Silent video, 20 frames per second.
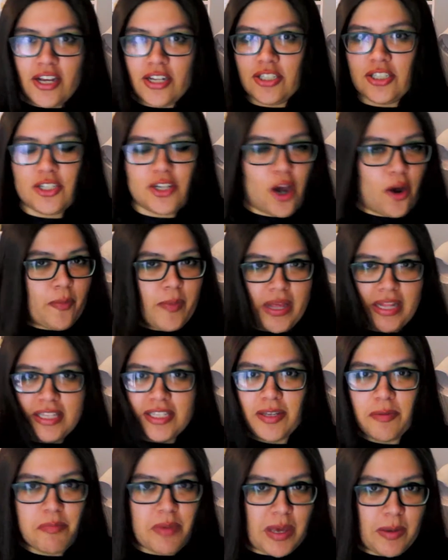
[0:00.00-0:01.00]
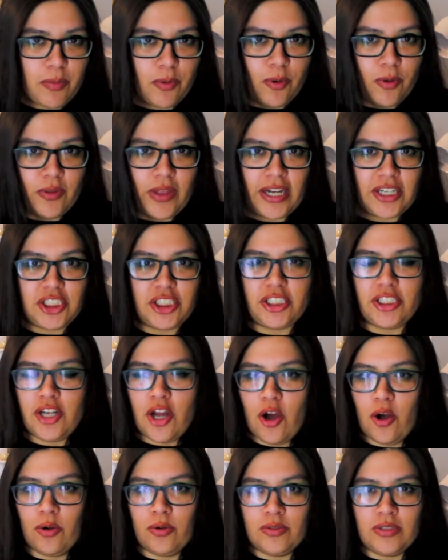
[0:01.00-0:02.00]
to go meet some people that she
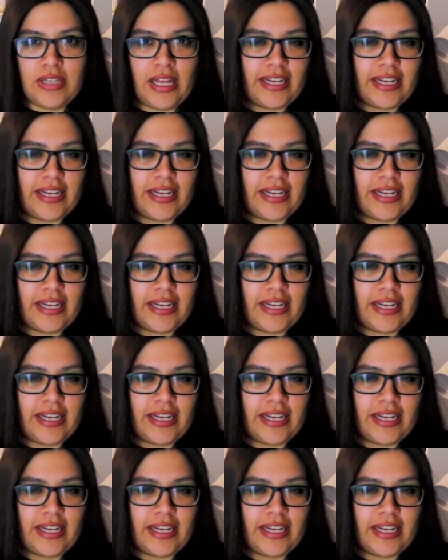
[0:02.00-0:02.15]
knows